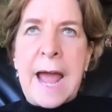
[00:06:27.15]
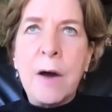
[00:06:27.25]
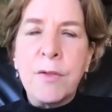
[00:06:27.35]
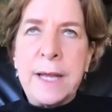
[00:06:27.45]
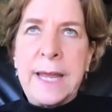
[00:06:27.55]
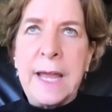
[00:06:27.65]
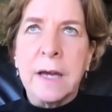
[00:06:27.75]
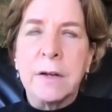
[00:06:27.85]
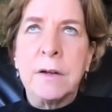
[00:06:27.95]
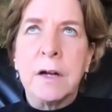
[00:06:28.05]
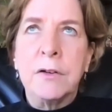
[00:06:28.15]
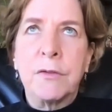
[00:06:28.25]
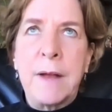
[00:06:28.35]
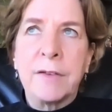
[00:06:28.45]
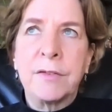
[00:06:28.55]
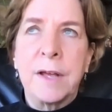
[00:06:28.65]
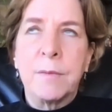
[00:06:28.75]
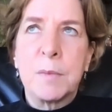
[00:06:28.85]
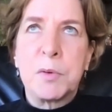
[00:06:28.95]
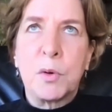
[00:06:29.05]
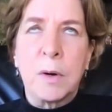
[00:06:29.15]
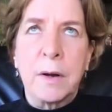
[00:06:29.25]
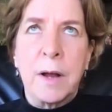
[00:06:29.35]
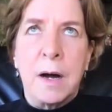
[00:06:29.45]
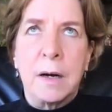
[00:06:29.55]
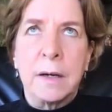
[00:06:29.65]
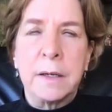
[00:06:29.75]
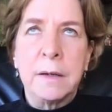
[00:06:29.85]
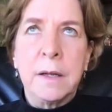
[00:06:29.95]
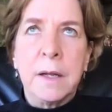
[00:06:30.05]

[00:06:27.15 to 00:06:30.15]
they can address and report on